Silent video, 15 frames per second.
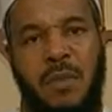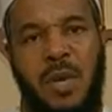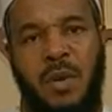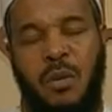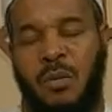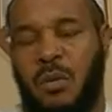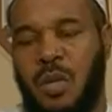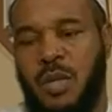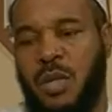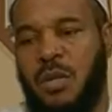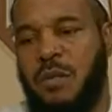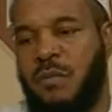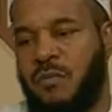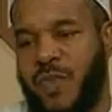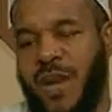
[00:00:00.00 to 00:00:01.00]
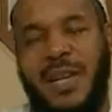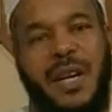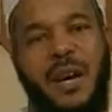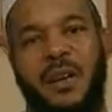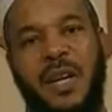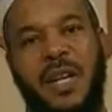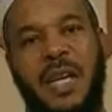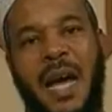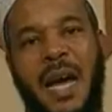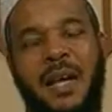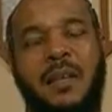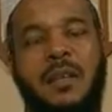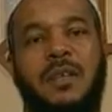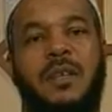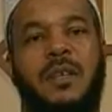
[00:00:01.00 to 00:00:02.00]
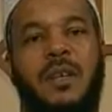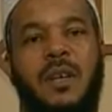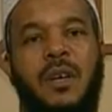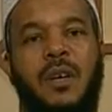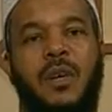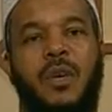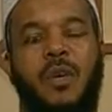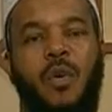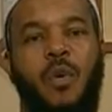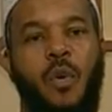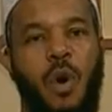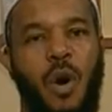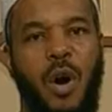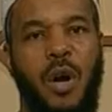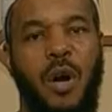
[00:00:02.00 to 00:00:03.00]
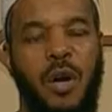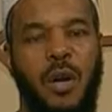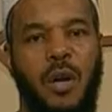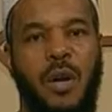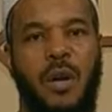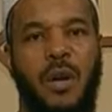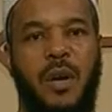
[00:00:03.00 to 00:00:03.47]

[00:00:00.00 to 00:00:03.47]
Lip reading: it just fell down and died, or